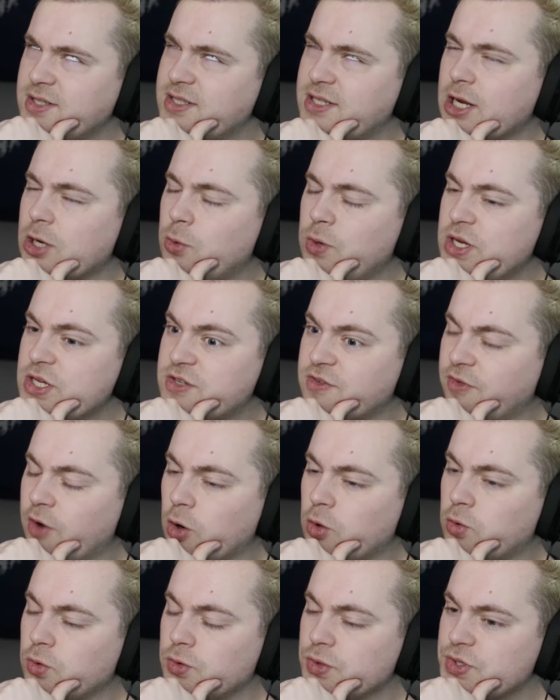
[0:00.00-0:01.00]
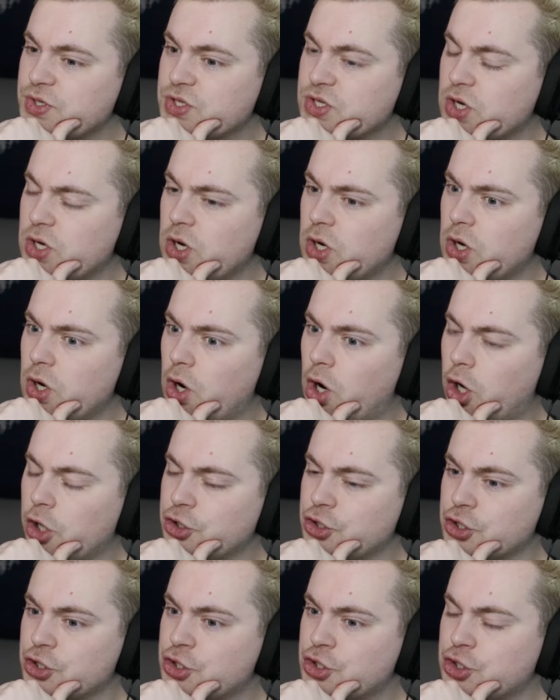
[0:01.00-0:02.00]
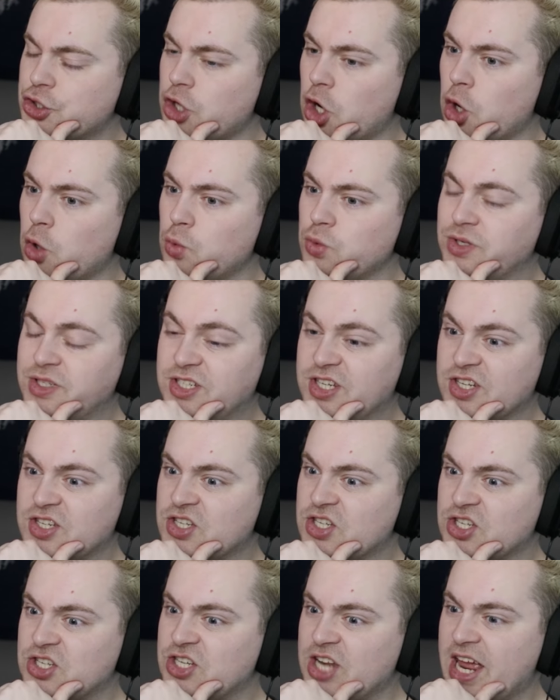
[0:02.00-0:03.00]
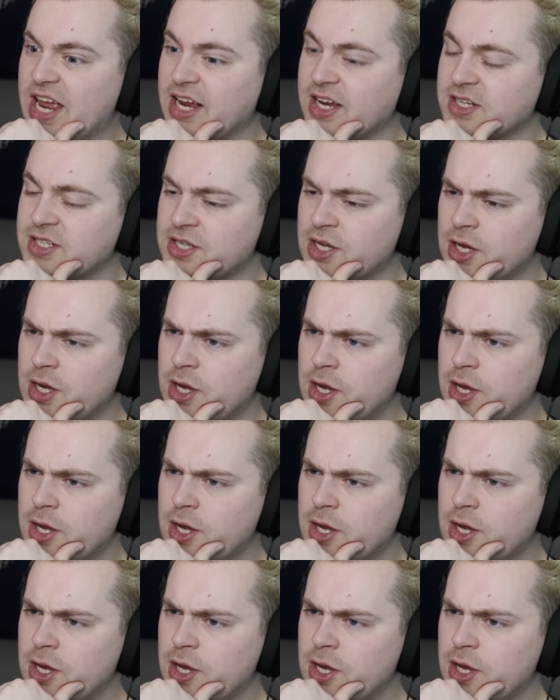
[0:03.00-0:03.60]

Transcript: Dewey's vocals are just so distinct.